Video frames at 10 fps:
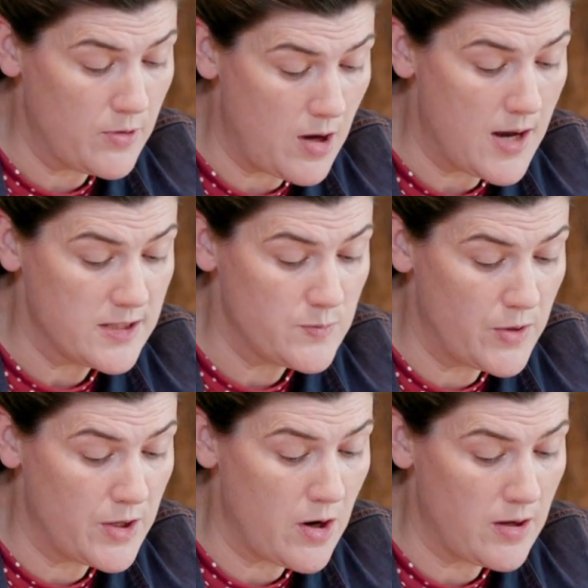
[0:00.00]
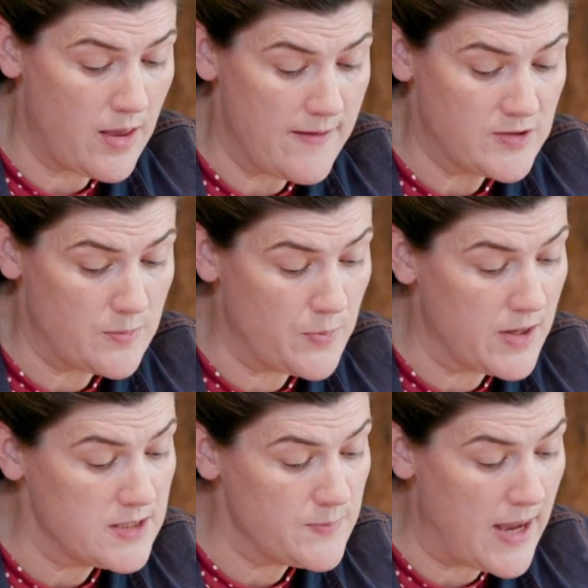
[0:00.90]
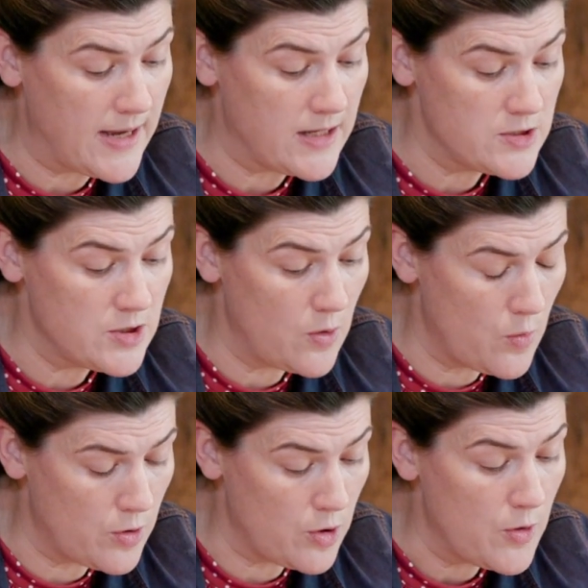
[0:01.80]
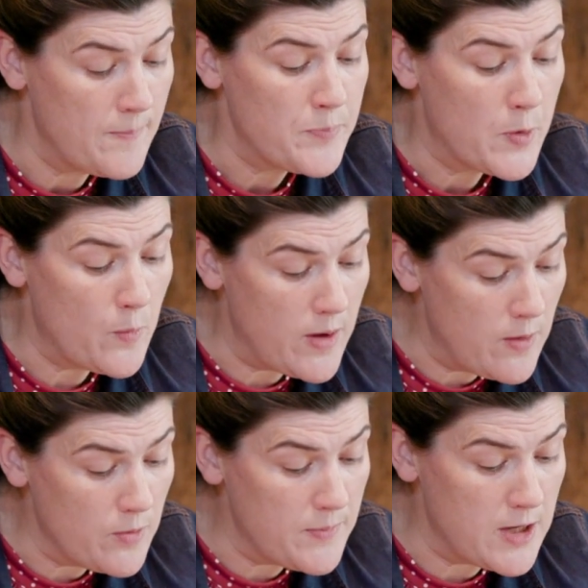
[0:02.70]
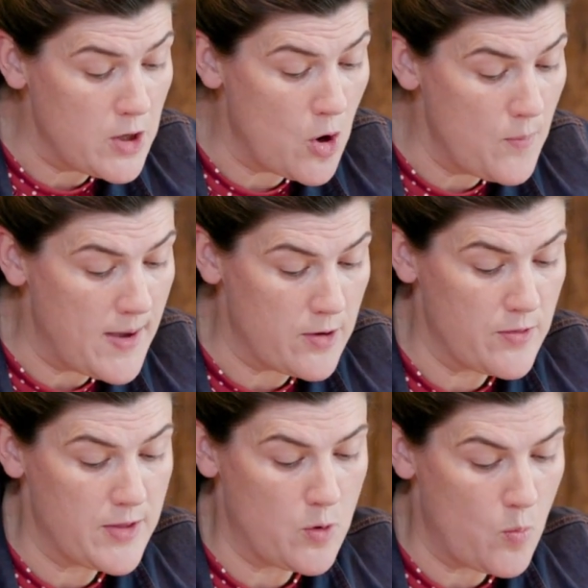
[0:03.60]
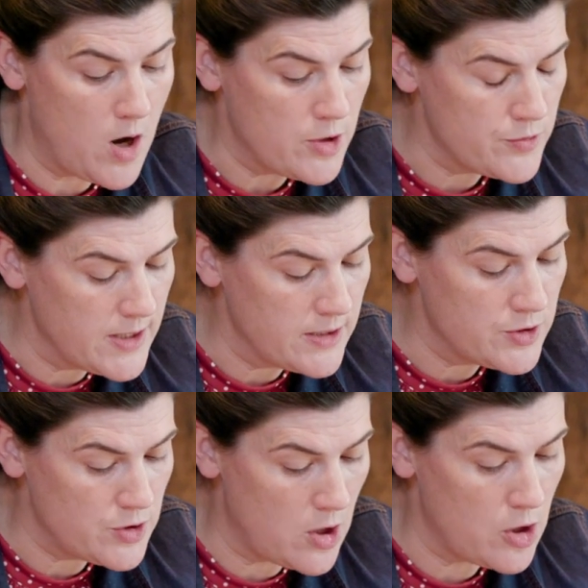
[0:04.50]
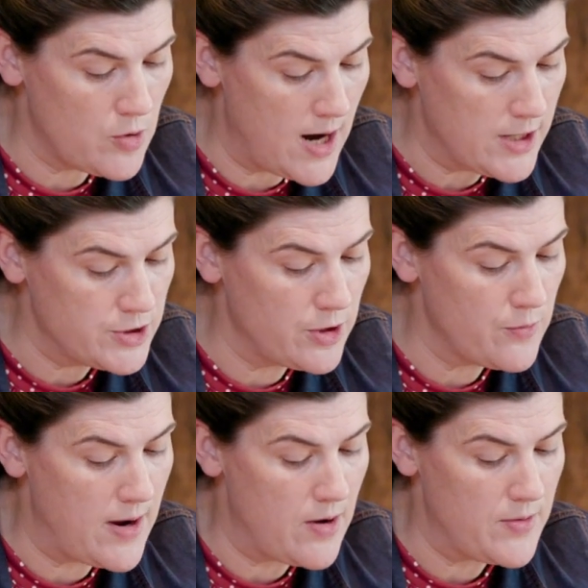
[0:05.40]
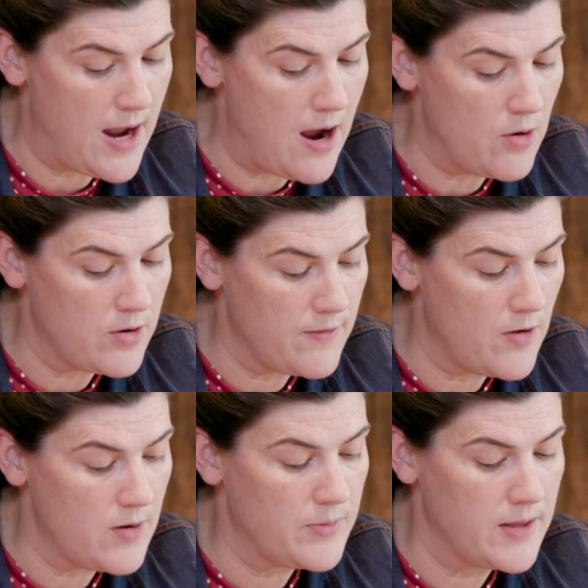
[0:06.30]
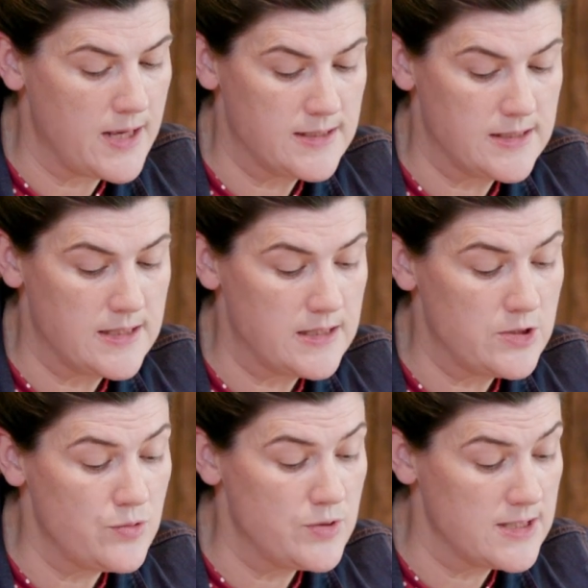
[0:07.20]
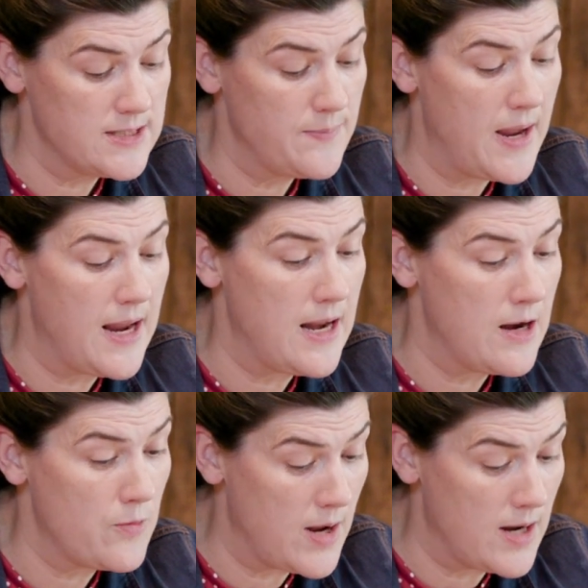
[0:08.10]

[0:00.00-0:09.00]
God has put in our lives to bring us back into order, we will be no better than a wandering star crashing around out of our place to dissipate in